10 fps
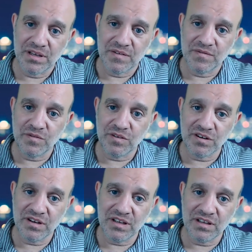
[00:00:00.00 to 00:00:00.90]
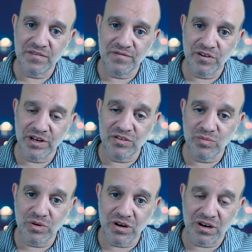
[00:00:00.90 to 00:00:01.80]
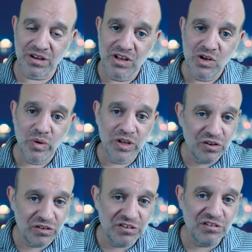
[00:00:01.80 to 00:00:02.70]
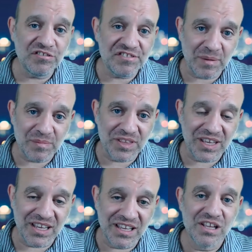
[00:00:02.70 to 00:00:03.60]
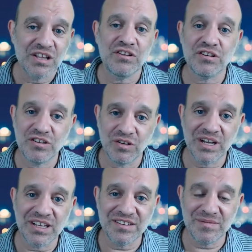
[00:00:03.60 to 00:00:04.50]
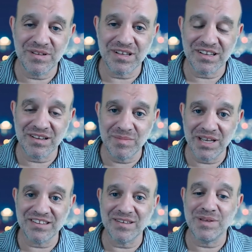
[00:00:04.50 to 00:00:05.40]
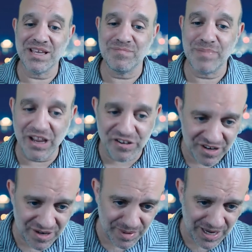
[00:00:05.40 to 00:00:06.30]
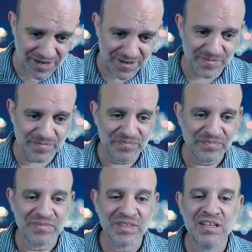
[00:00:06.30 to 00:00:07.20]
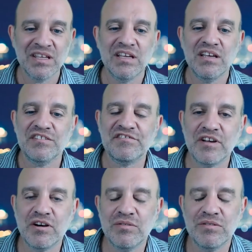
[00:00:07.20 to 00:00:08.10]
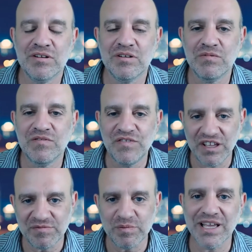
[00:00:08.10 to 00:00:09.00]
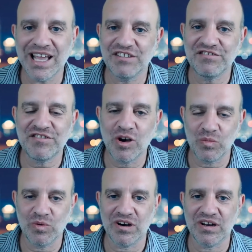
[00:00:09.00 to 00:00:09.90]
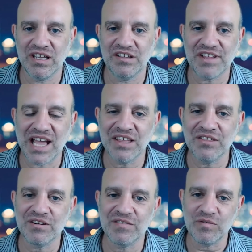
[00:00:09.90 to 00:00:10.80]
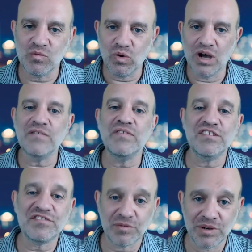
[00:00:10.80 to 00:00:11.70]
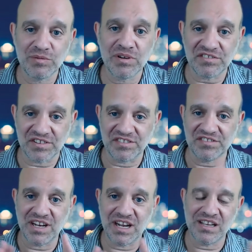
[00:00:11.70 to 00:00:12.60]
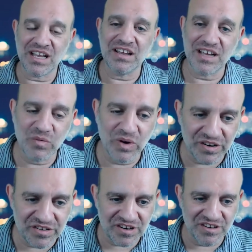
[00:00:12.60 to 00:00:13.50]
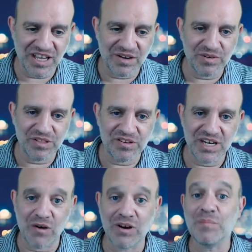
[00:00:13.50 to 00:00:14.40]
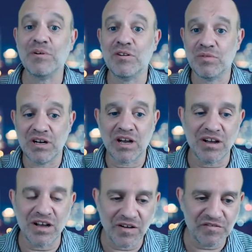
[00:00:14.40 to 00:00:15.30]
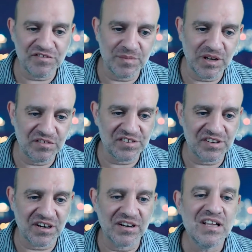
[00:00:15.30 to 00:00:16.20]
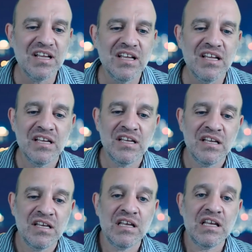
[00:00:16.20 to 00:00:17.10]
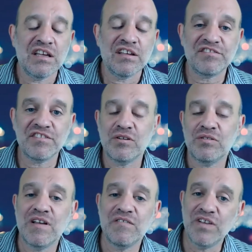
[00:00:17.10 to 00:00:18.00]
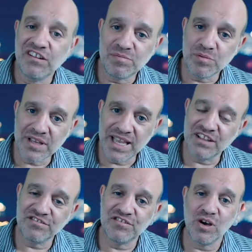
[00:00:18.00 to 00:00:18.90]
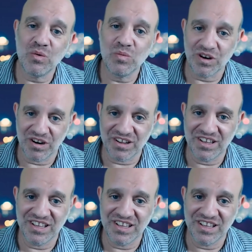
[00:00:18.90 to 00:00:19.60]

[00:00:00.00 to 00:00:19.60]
for it to work. When you do something, you're going to commit to being patient about it. So when Facebook ads don't work, it's either of one of these three reasons. And I want to share that with you now. And I'm going to read off some notes here. So Facebook ads don't work